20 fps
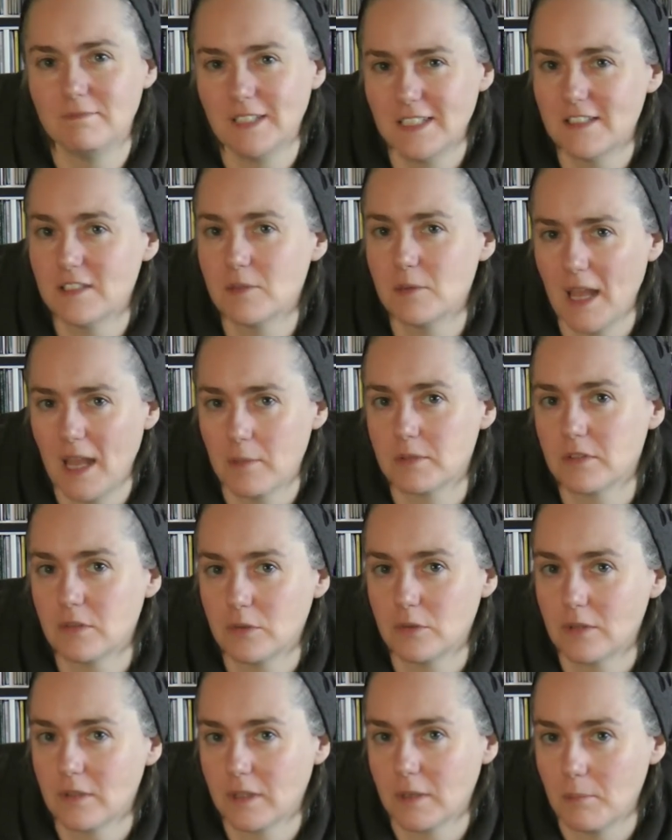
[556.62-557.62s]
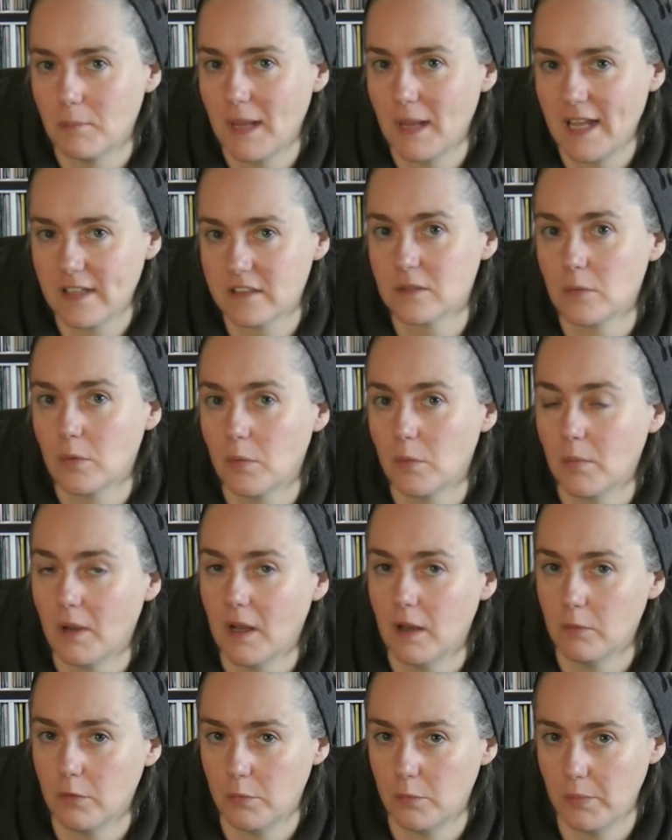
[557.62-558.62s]
an absolutely maximum
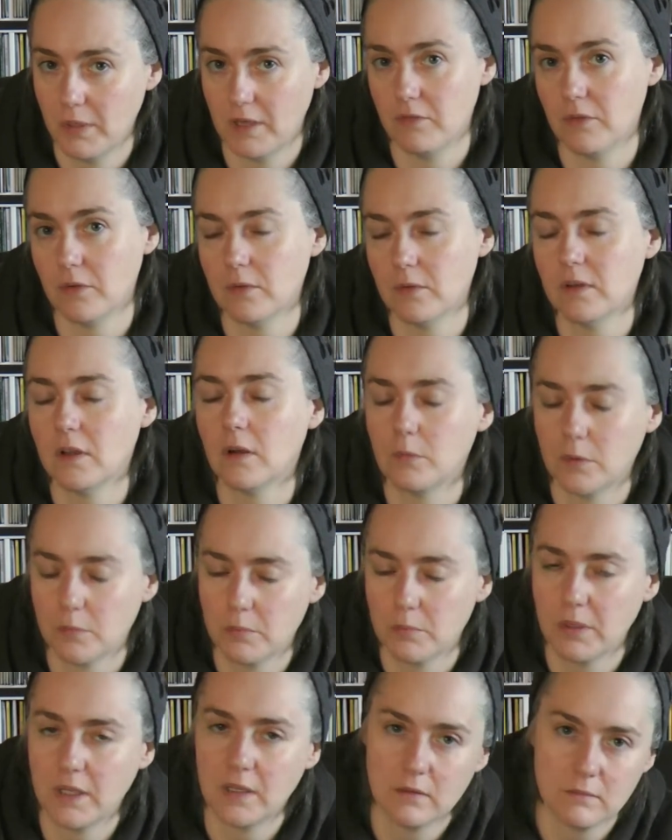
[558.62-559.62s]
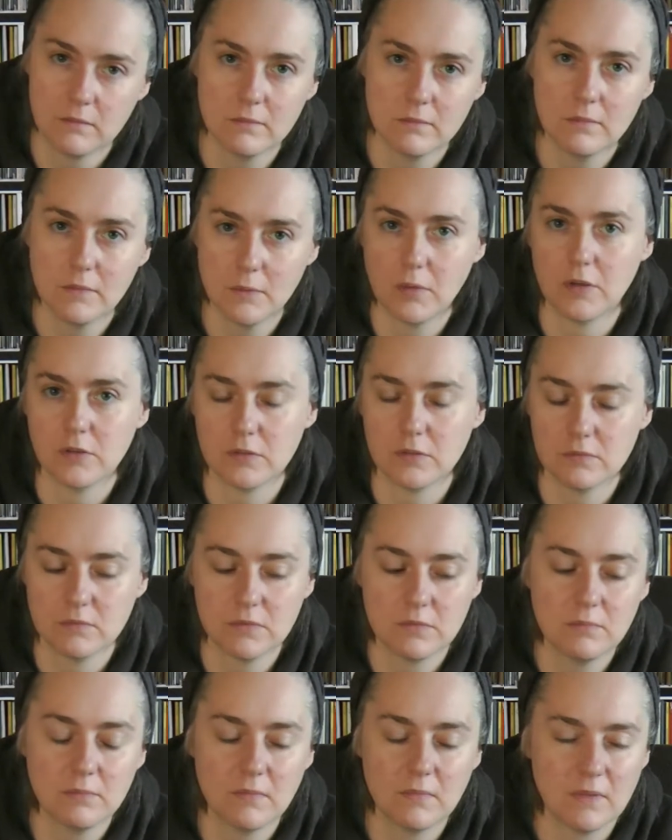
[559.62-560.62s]
I would pay for.
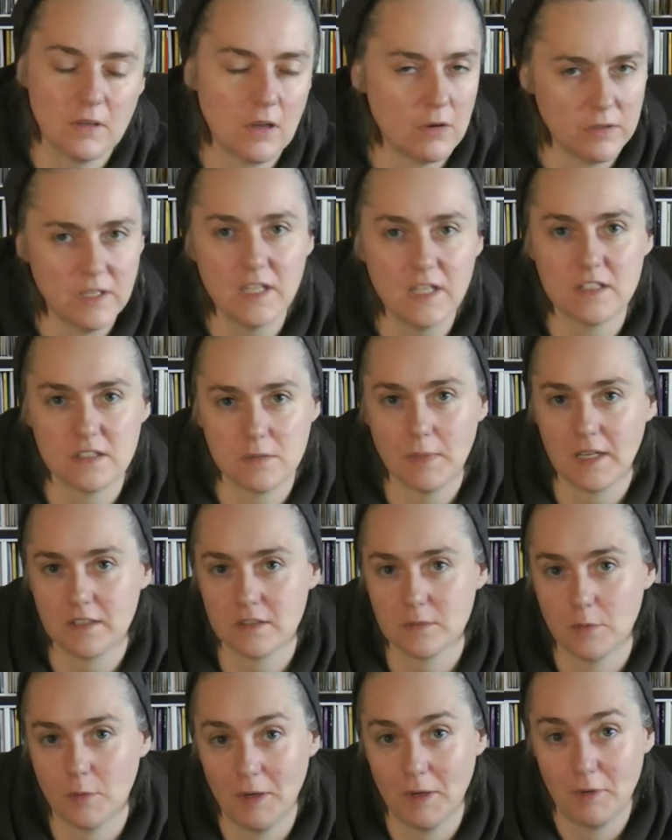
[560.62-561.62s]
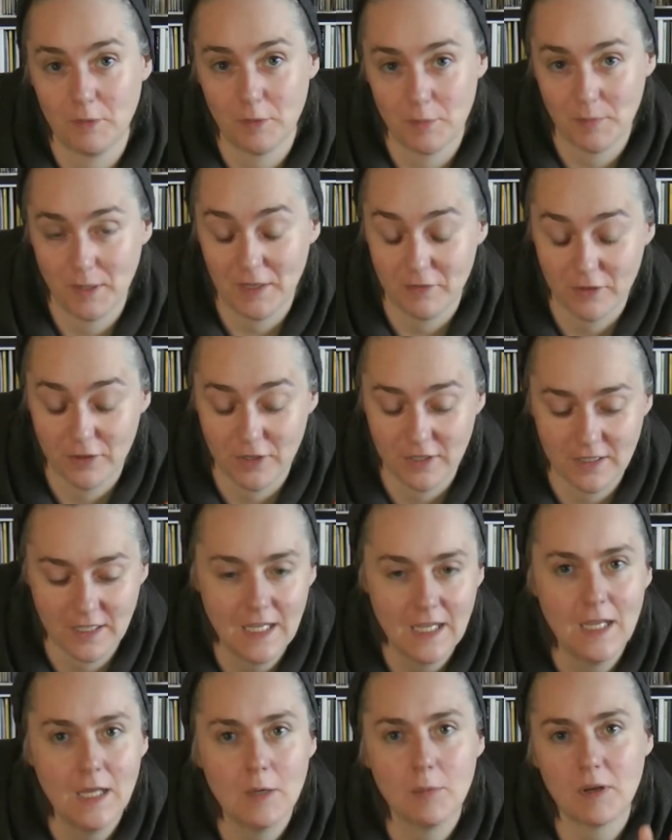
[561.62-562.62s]
That's the maximum I would pay for it.
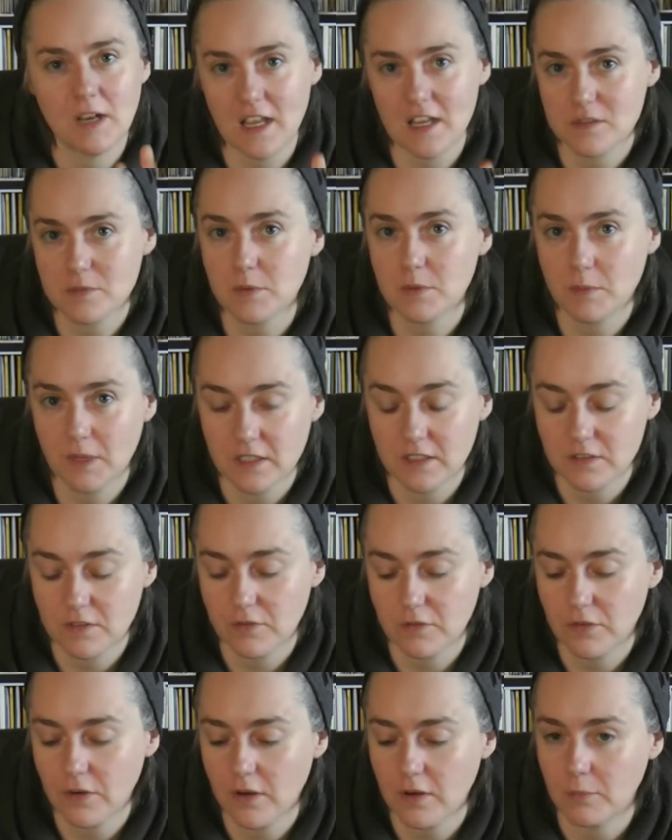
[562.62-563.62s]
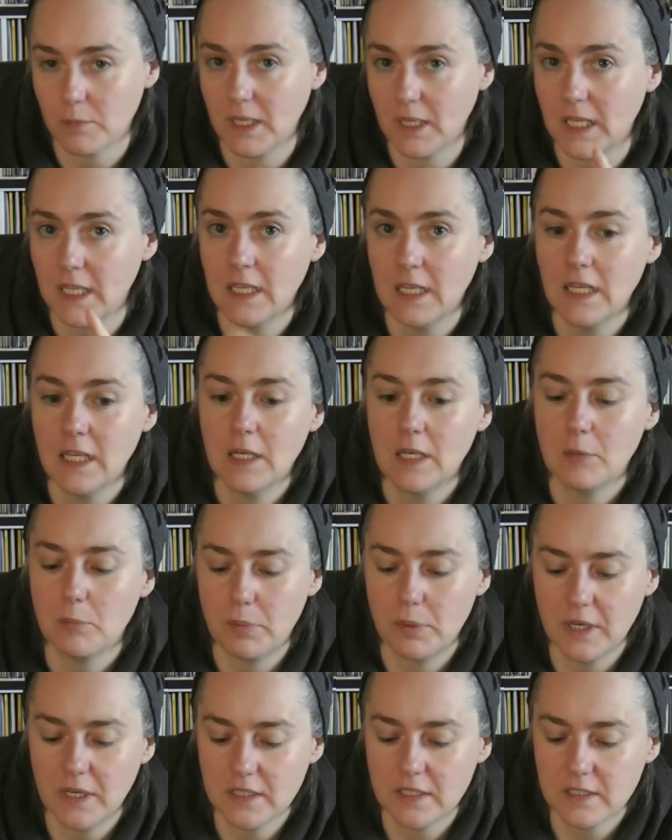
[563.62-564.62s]
But ask me when it's in front of me.
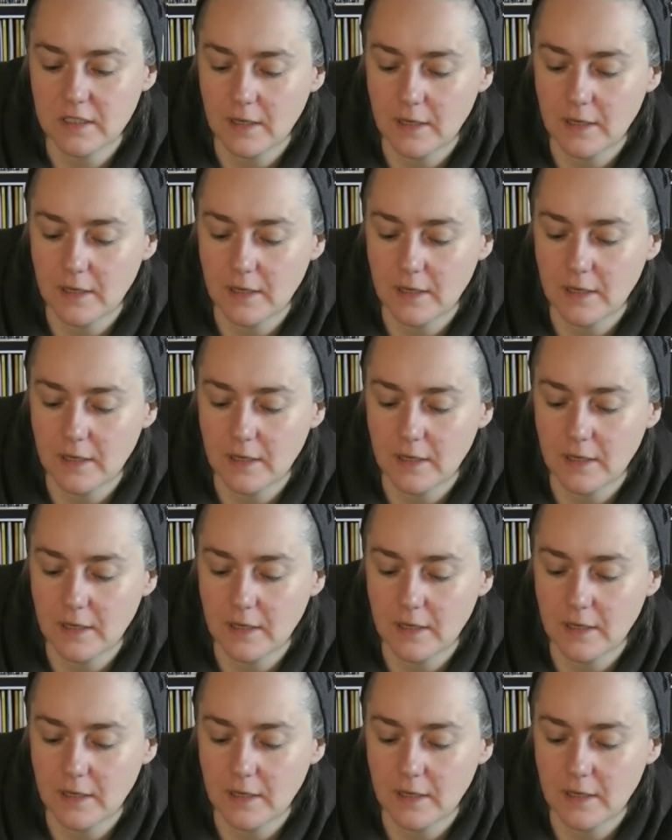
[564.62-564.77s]
But